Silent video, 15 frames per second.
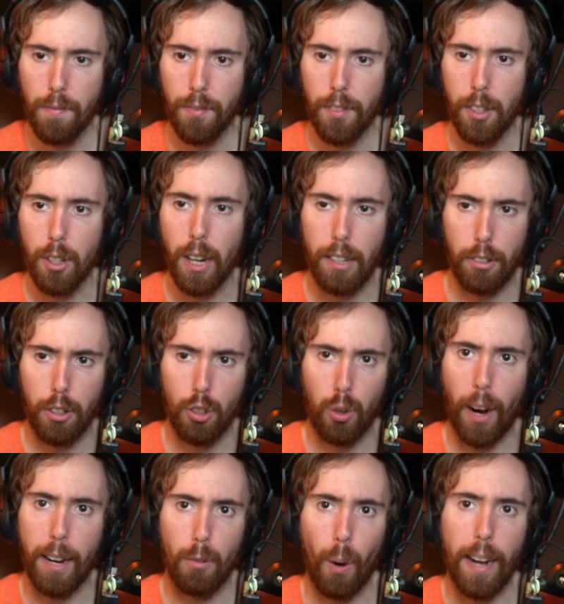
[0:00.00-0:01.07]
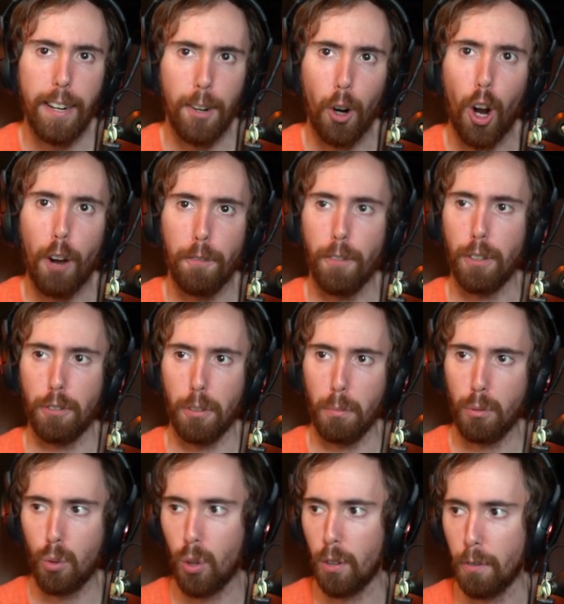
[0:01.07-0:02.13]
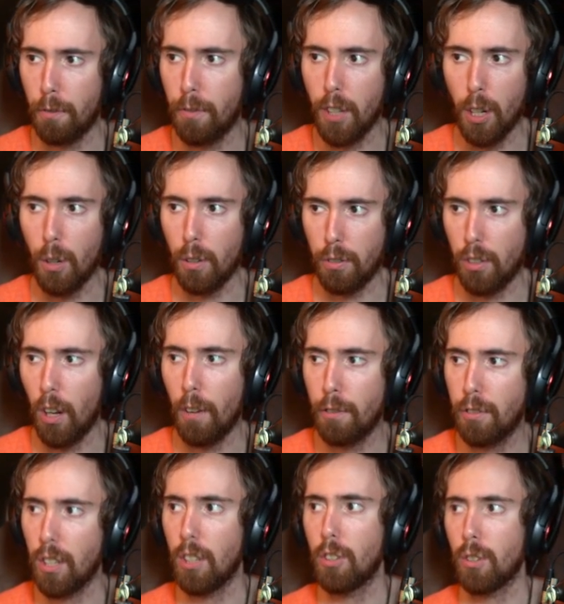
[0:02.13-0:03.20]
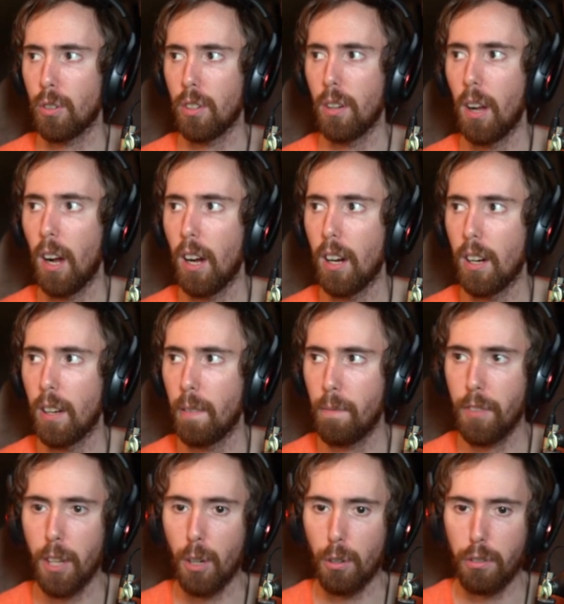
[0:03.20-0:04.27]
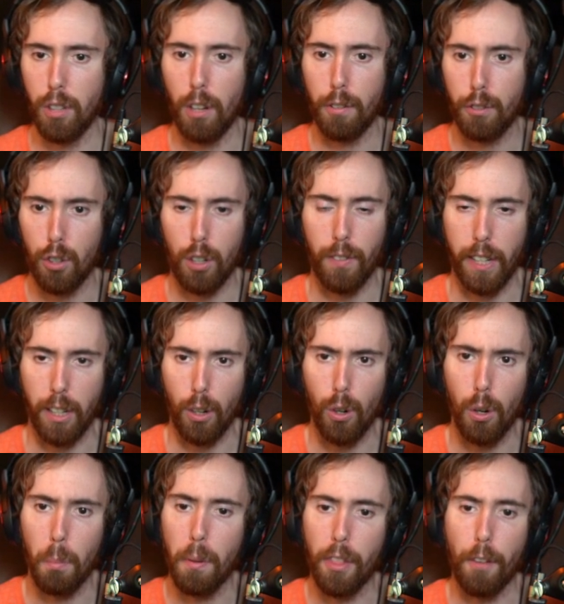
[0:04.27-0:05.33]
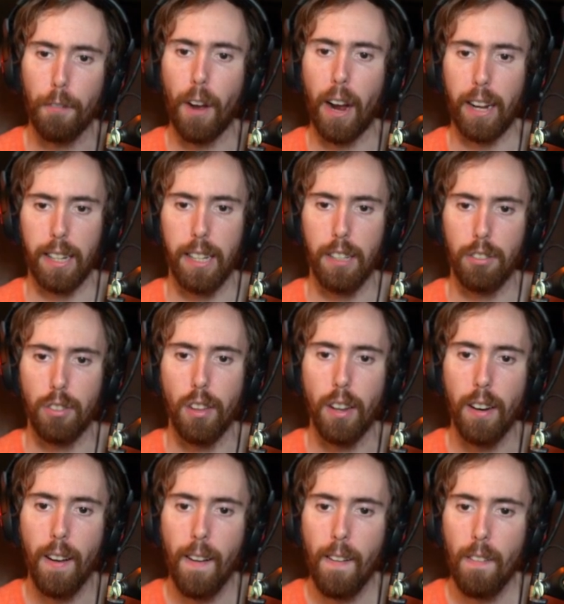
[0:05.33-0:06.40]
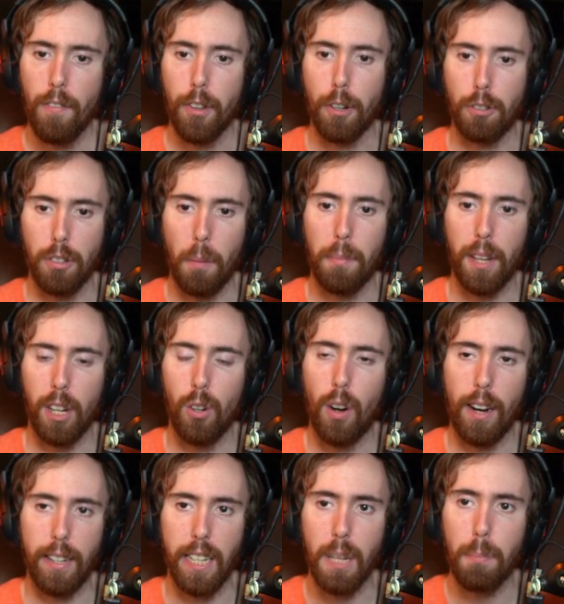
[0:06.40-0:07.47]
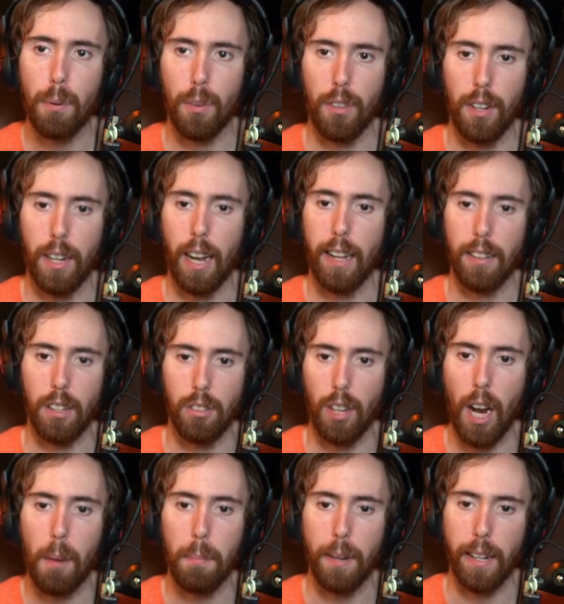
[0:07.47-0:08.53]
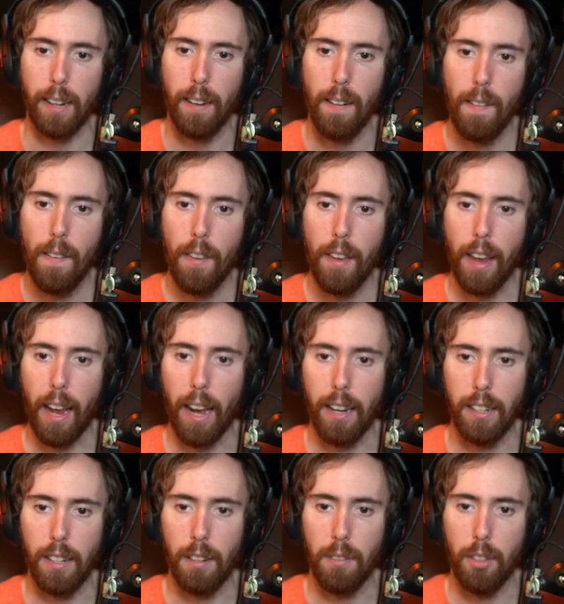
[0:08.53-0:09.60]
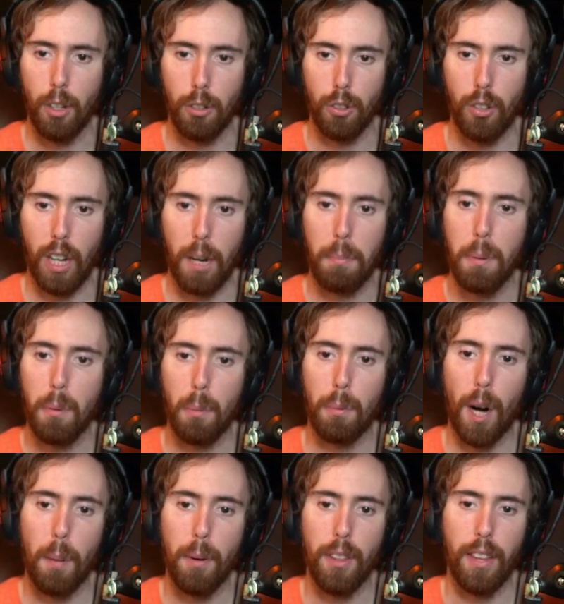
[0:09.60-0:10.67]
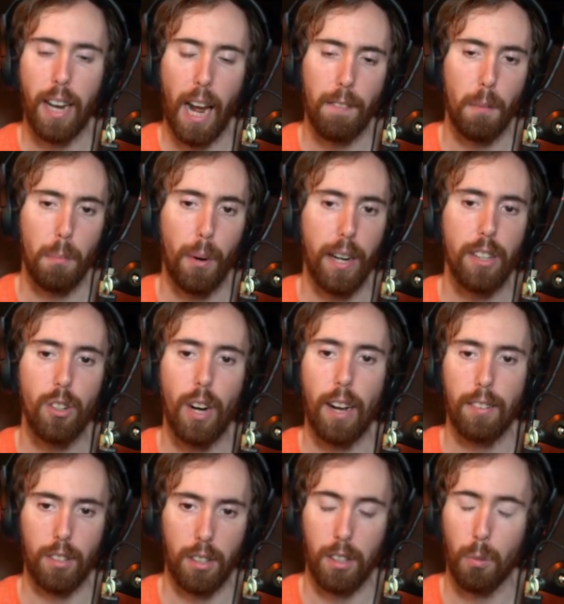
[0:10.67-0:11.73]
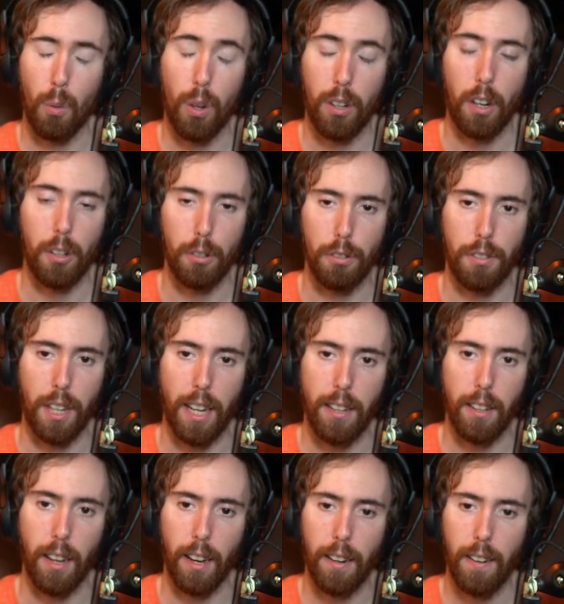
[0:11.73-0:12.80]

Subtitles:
You guys can try and write it off as some sort of, self-centered, self-serving goal. But the fact is that there's something a lot deeper than that that's happening. And there's a lot of people probably that haven't played Classic that won't understand that.